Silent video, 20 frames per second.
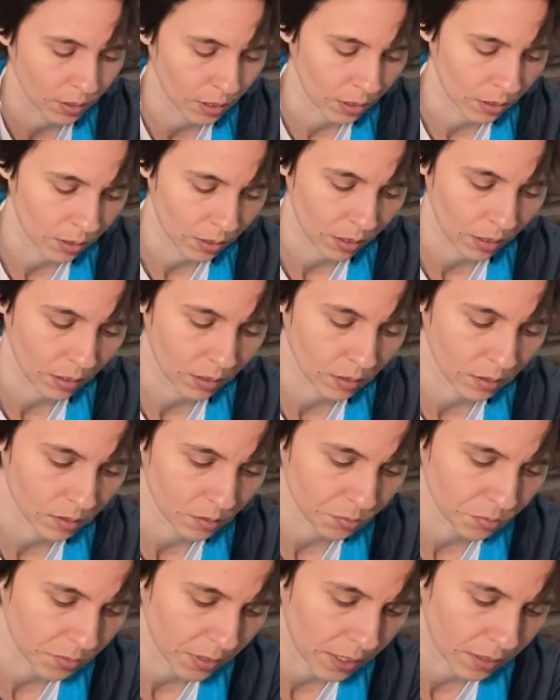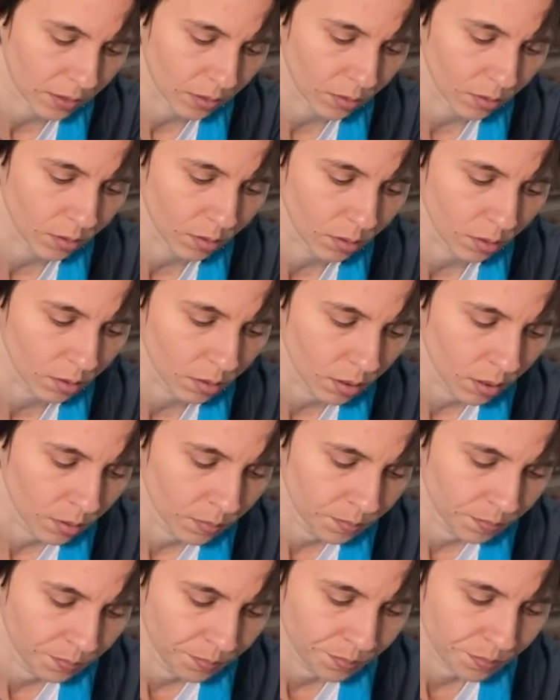And these final
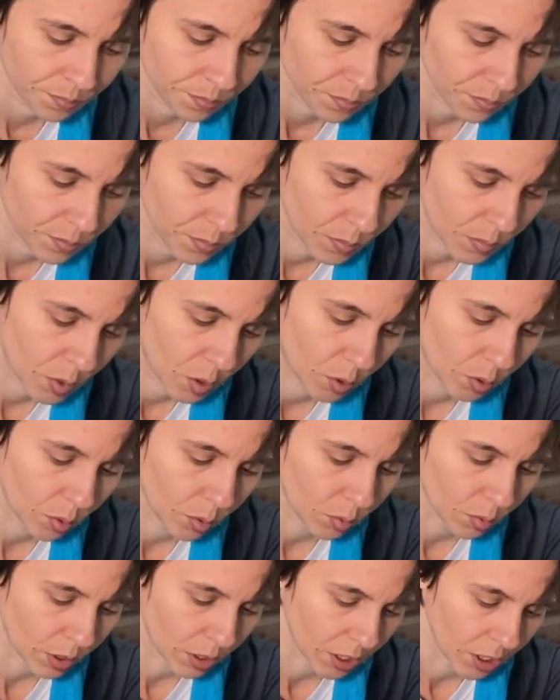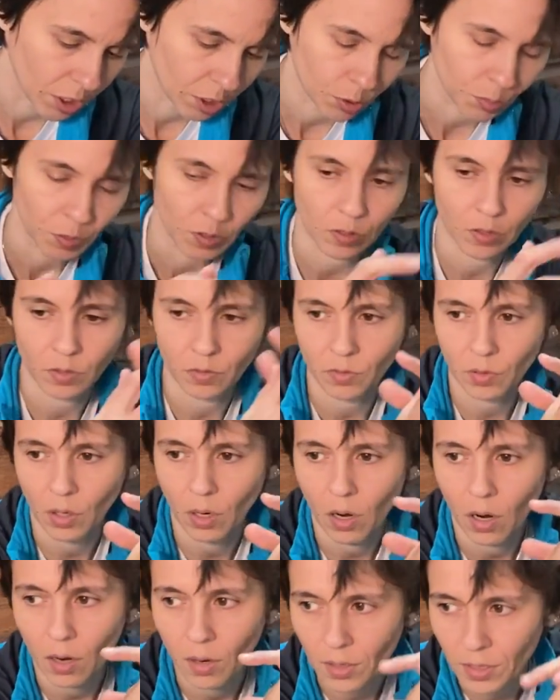two arrangements of
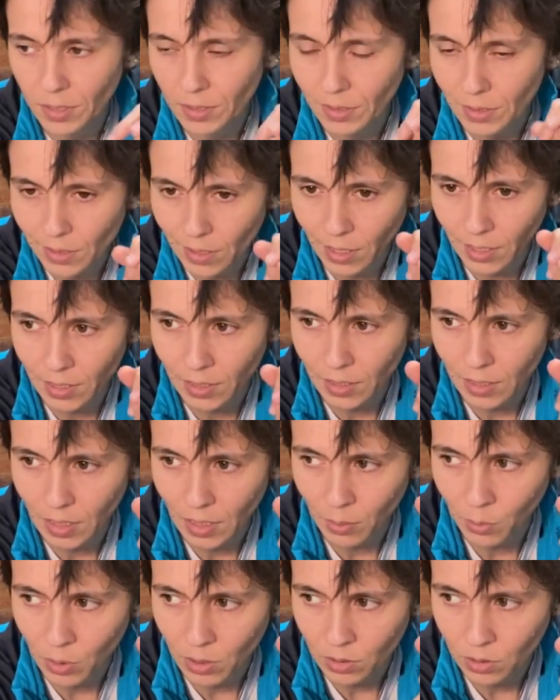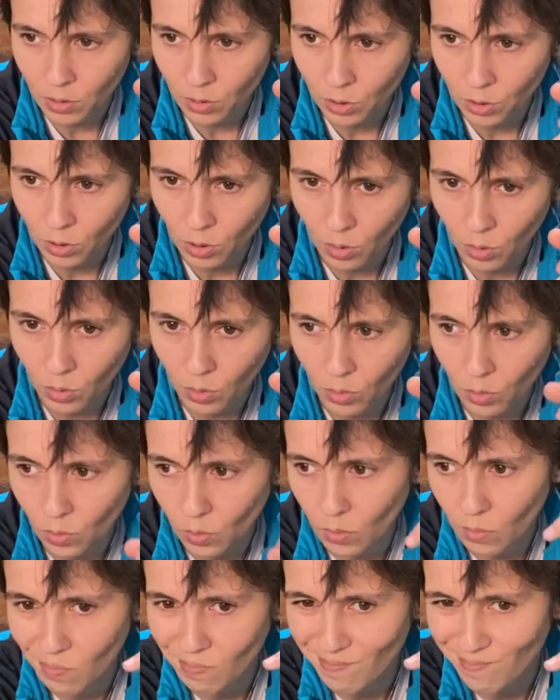cards kind of came in to show